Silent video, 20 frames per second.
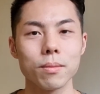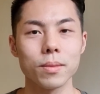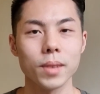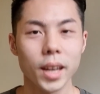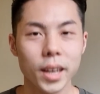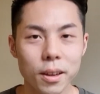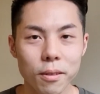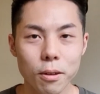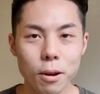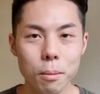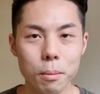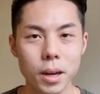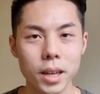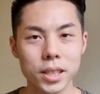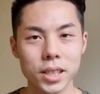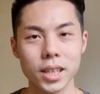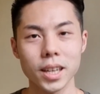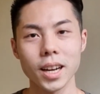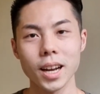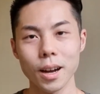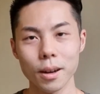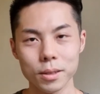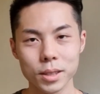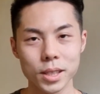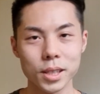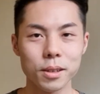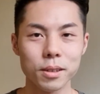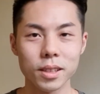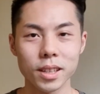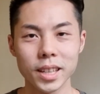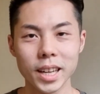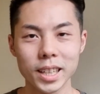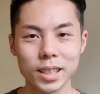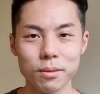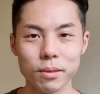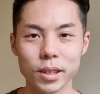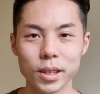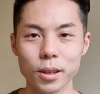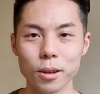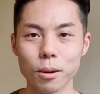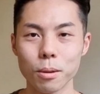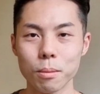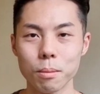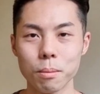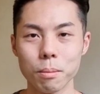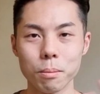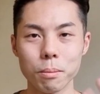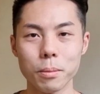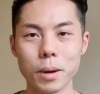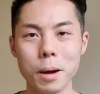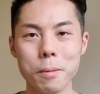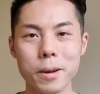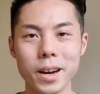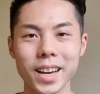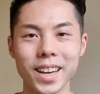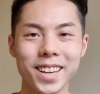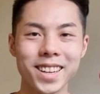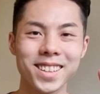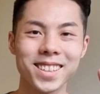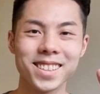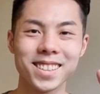Thank you very much. I'll see you in the next video. Bye bye.